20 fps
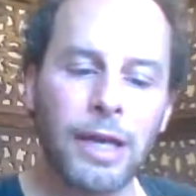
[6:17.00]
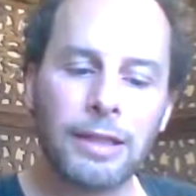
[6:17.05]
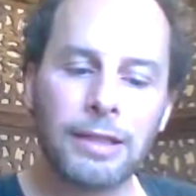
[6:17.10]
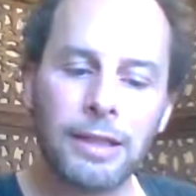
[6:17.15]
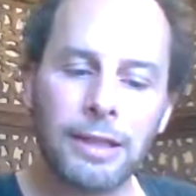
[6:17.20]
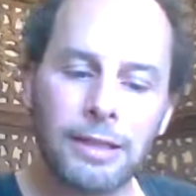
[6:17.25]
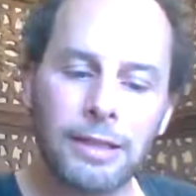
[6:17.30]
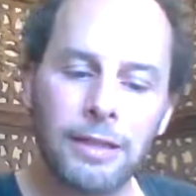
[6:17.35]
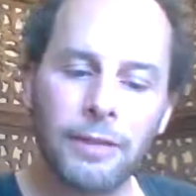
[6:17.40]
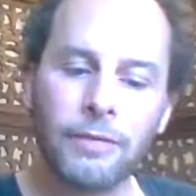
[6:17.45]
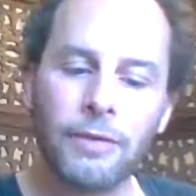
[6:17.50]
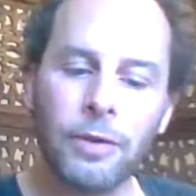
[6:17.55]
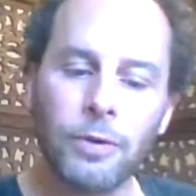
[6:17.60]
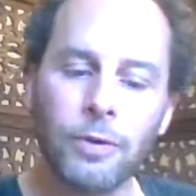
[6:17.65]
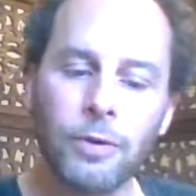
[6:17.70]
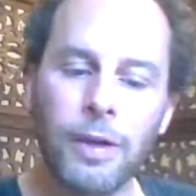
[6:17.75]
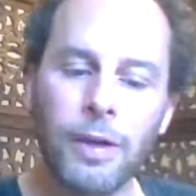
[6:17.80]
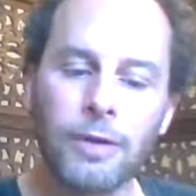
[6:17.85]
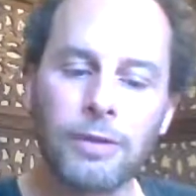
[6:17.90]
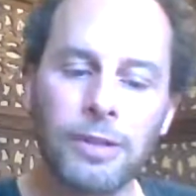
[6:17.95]
It's as if
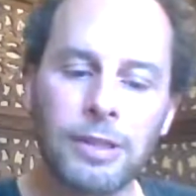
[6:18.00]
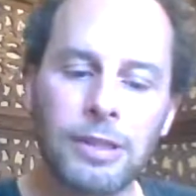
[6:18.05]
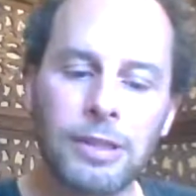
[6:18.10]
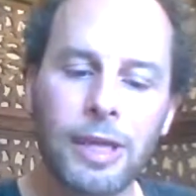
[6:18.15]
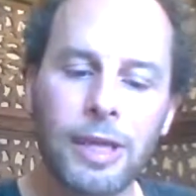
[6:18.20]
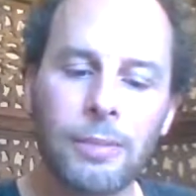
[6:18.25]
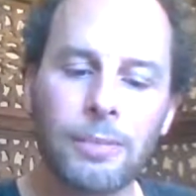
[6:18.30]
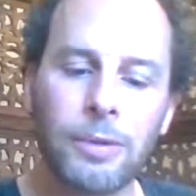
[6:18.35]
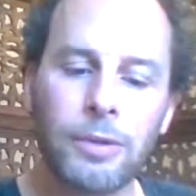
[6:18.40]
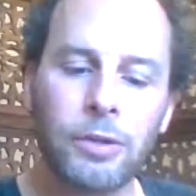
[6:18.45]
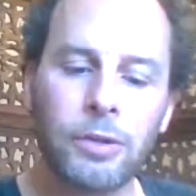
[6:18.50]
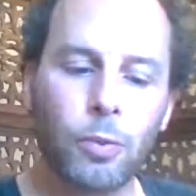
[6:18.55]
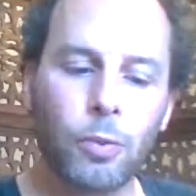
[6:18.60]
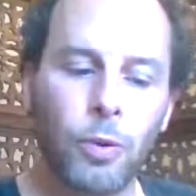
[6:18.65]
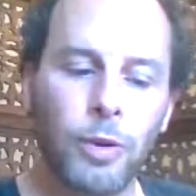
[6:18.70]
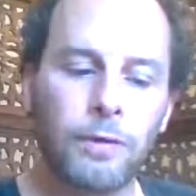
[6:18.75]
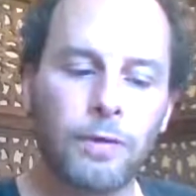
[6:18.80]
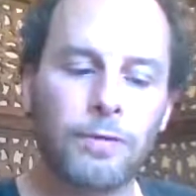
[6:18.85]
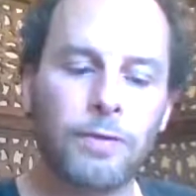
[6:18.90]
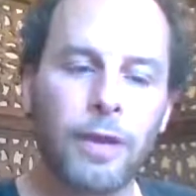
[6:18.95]
you're about to step into
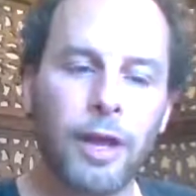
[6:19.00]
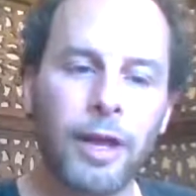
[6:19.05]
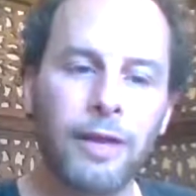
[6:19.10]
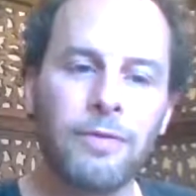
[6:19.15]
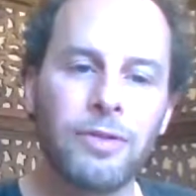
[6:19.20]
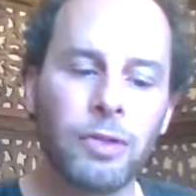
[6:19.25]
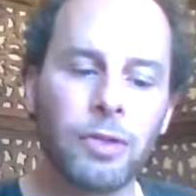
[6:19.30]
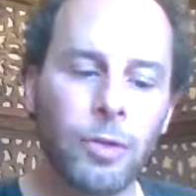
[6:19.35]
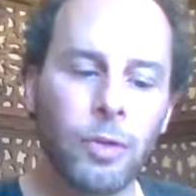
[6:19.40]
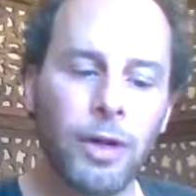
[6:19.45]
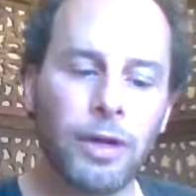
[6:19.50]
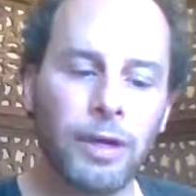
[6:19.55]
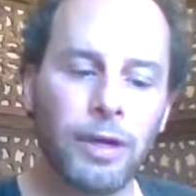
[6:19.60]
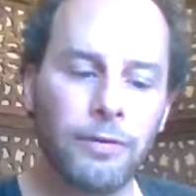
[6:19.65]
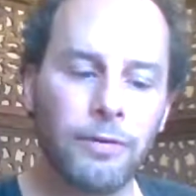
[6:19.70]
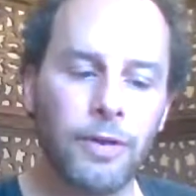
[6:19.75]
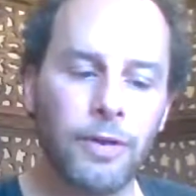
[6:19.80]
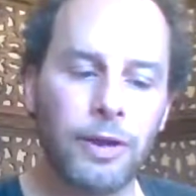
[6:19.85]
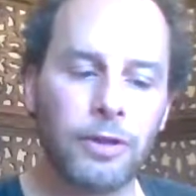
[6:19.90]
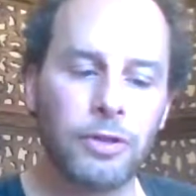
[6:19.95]
one of life's great
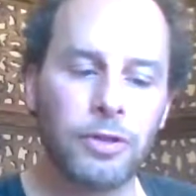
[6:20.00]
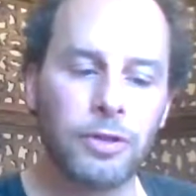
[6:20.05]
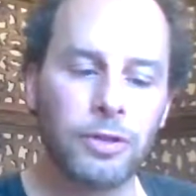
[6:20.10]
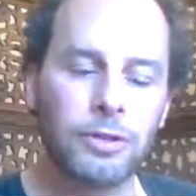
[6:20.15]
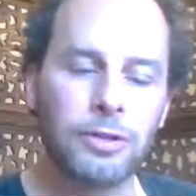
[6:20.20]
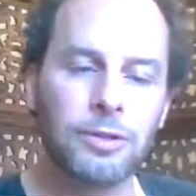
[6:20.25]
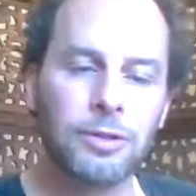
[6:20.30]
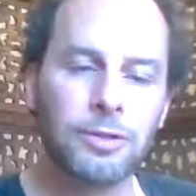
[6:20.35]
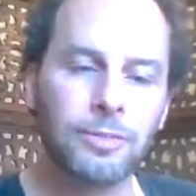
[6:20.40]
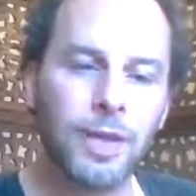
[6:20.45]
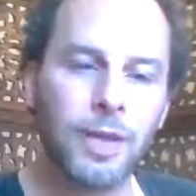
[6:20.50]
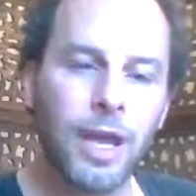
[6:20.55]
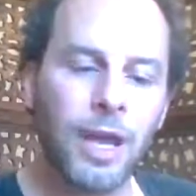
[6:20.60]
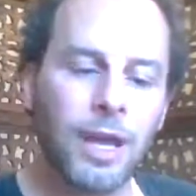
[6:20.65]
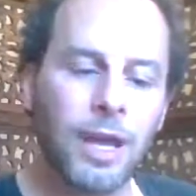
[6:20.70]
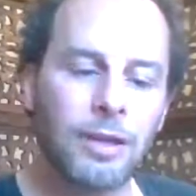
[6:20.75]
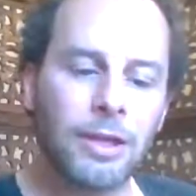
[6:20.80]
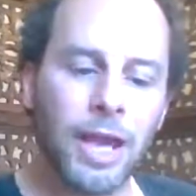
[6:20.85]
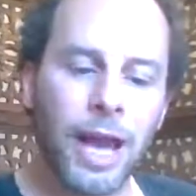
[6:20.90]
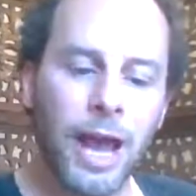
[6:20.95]
adventures.
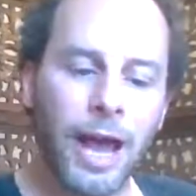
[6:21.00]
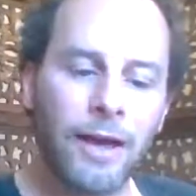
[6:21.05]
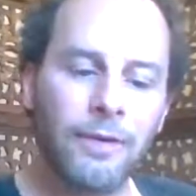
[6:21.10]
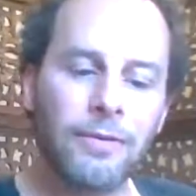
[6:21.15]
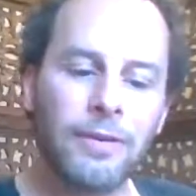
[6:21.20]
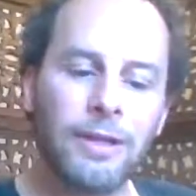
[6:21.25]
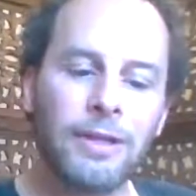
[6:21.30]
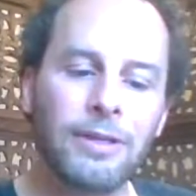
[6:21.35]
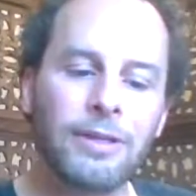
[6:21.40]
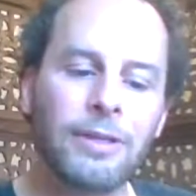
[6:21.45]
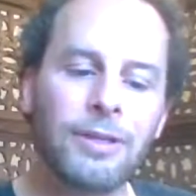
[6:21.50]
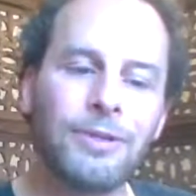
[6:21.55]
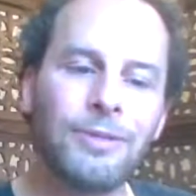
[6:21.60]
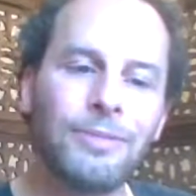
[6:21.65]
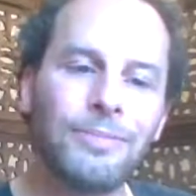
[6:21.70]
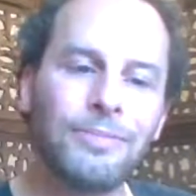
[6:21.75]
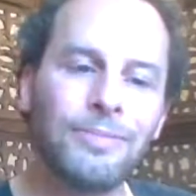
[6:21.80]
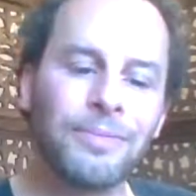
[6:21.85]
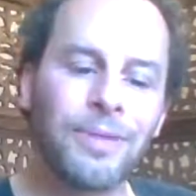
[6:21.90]
You have it in you.